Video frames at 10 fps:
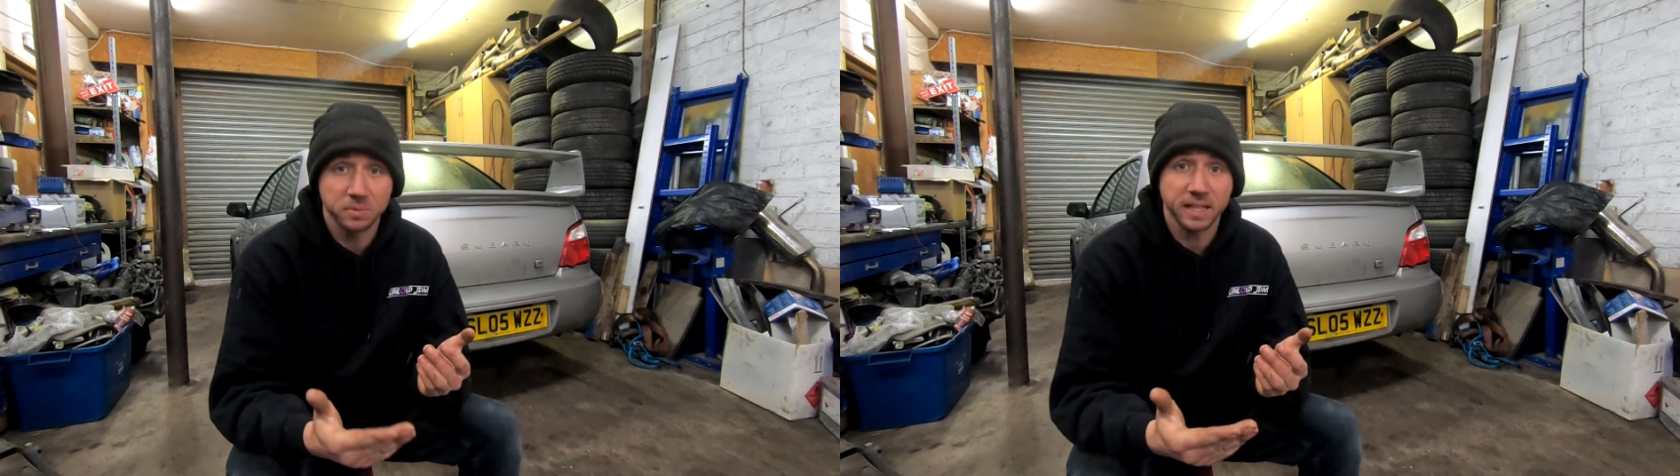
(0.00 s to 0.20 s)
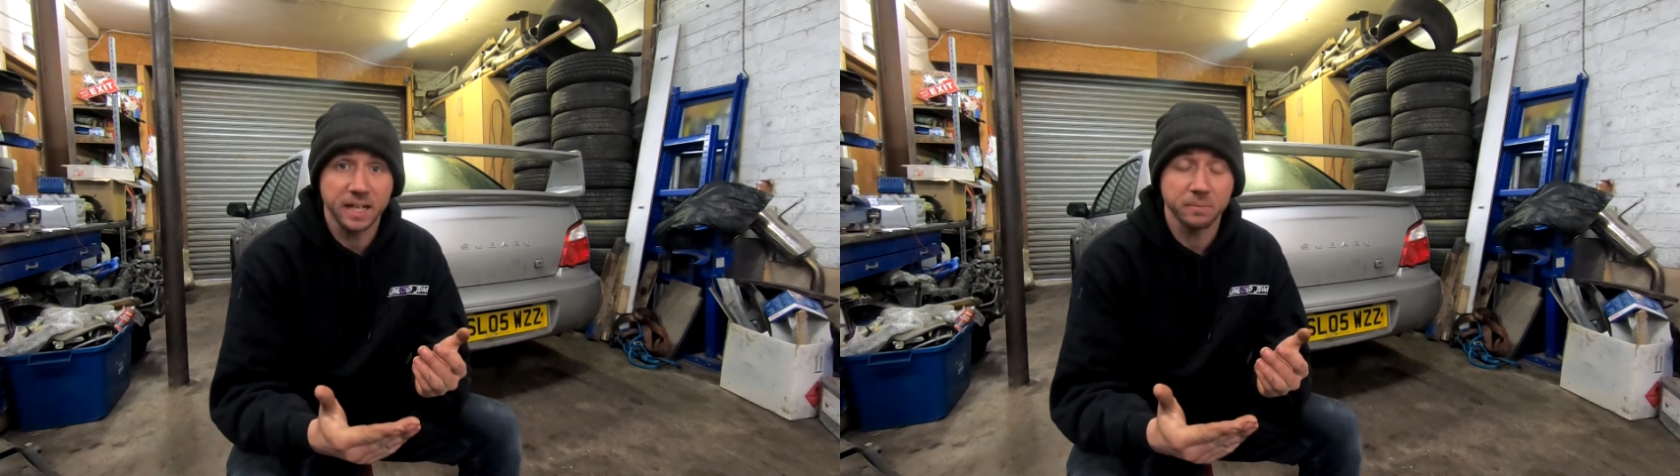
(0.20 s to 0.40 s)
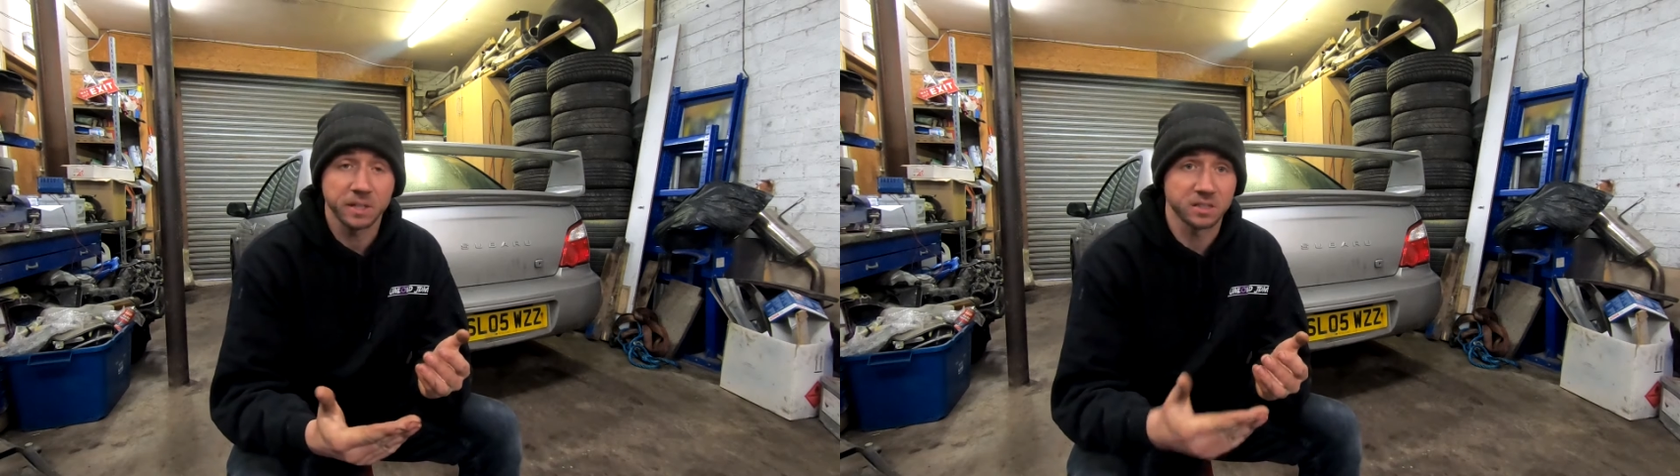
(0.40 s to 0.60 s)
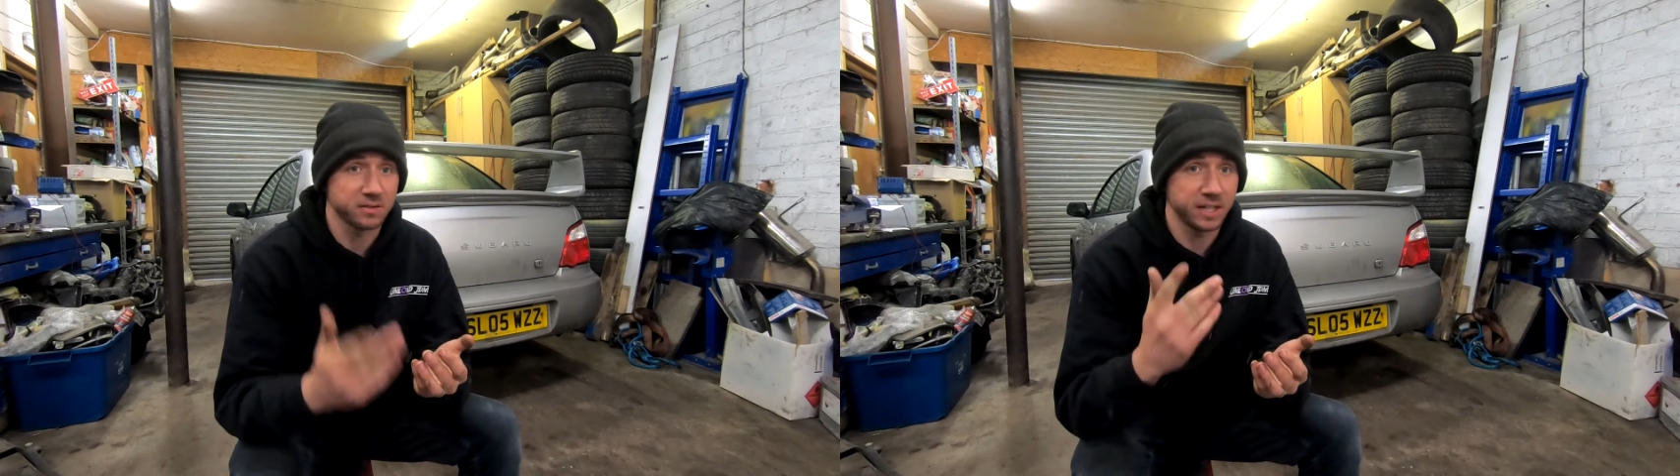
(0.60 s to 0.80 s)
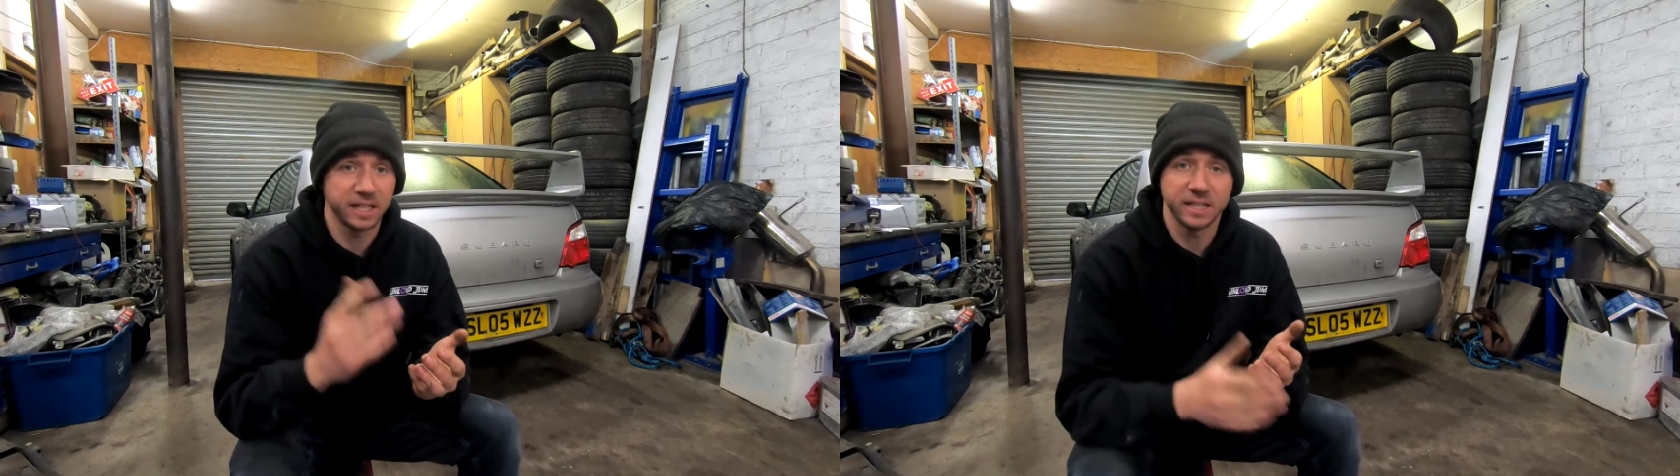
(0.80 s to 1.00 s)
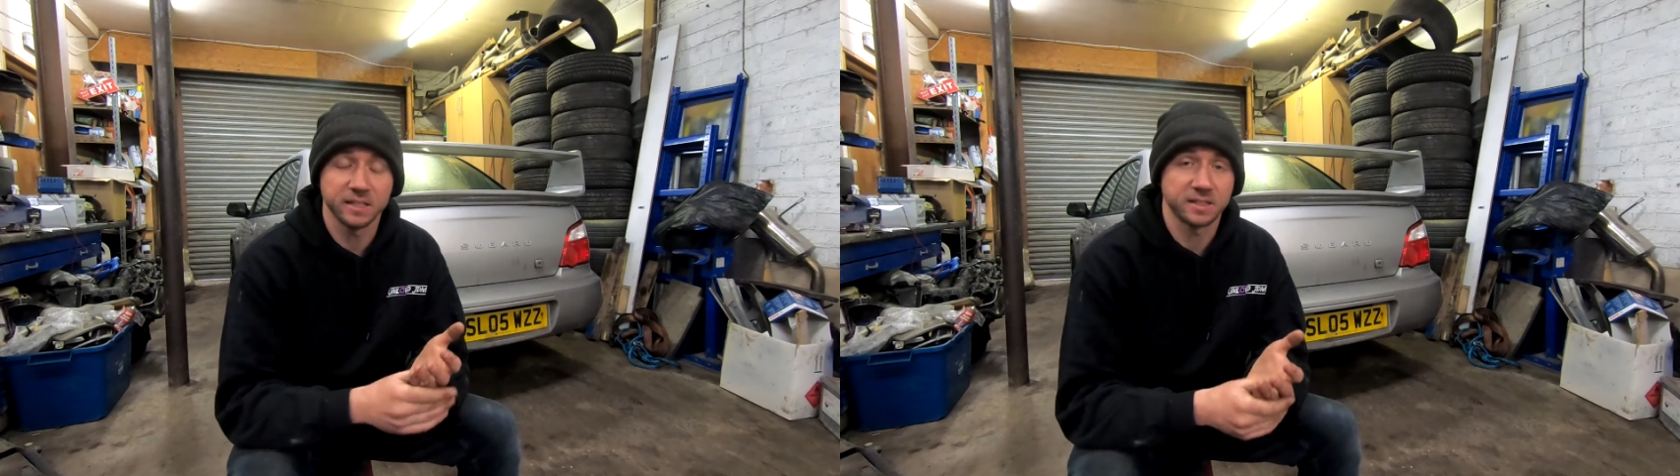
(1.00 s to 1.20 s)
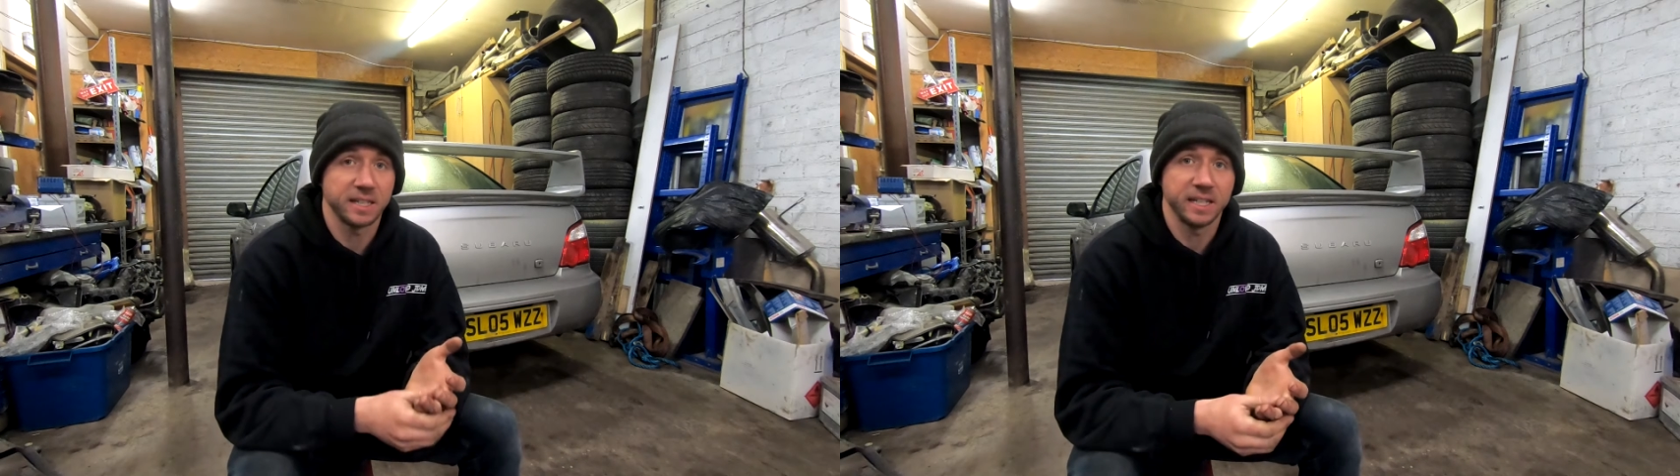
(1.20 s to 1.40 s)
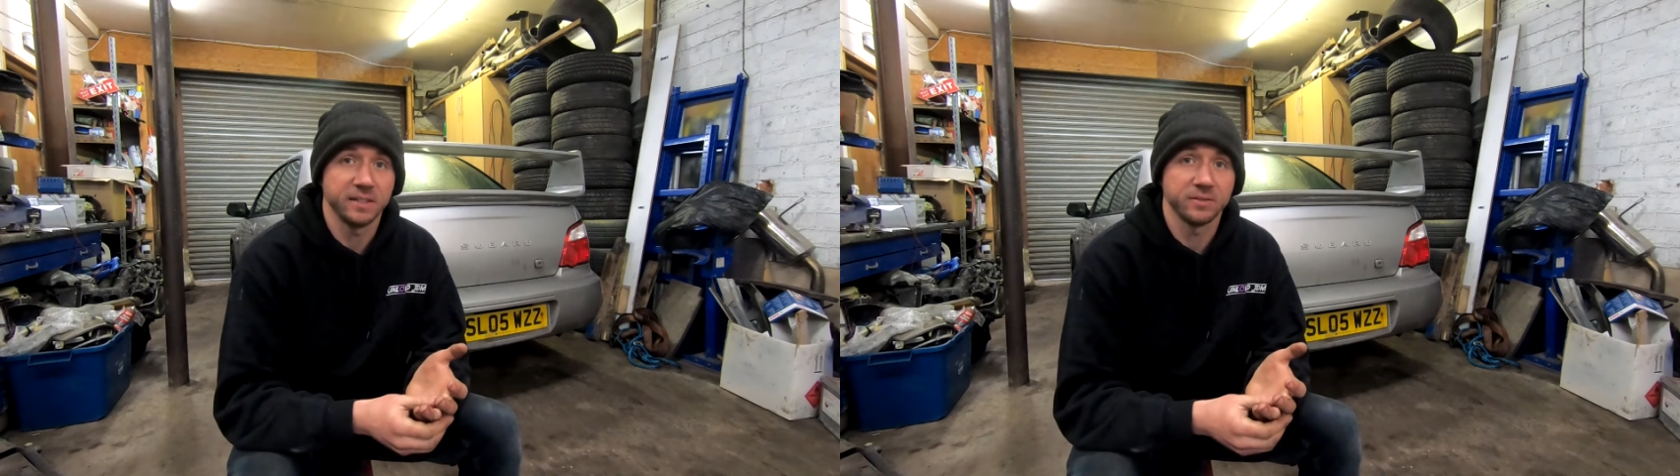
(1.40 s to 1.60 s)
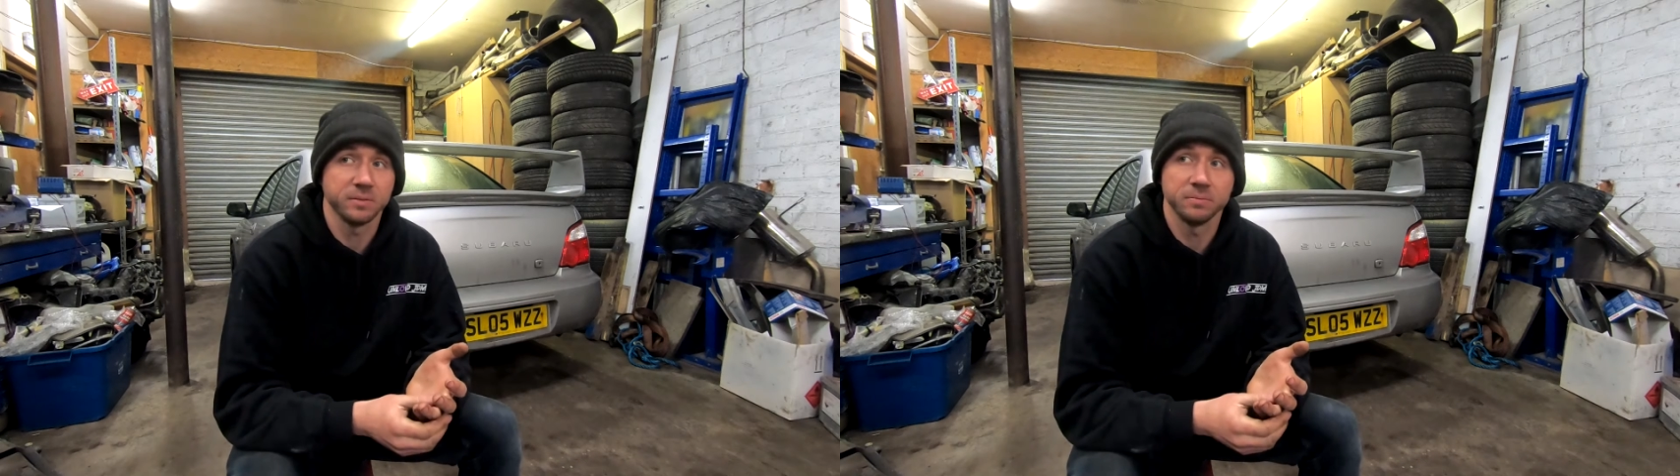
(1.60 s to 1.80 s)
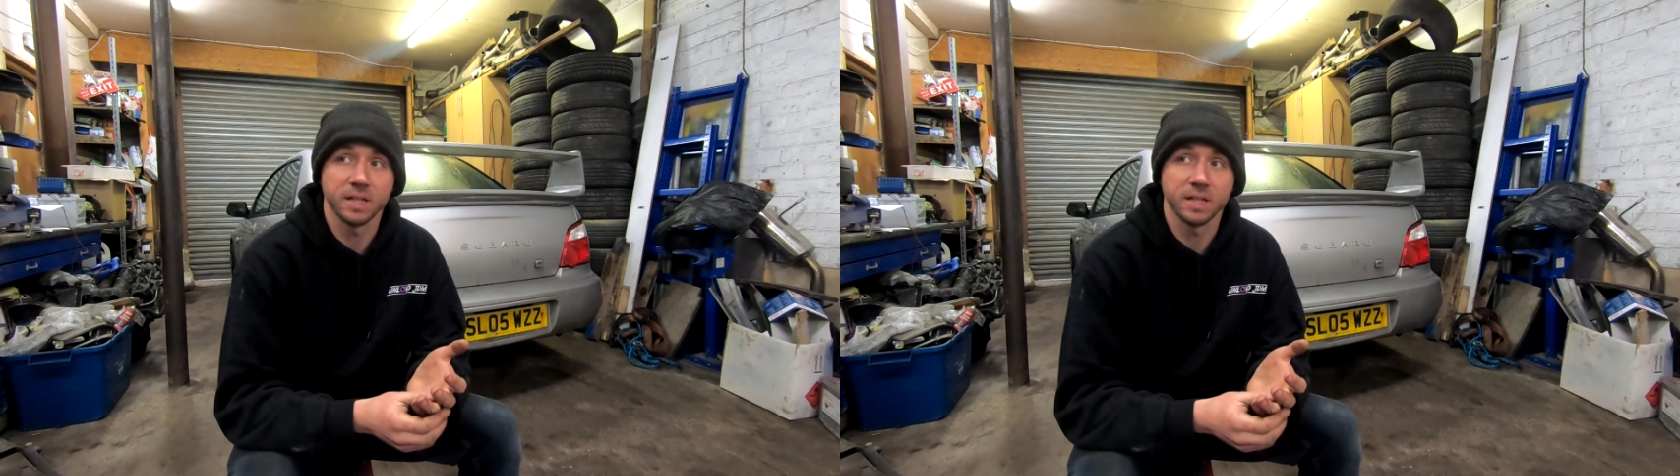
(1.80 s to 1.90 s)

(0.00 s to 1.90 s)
me that because I've had it sat here for,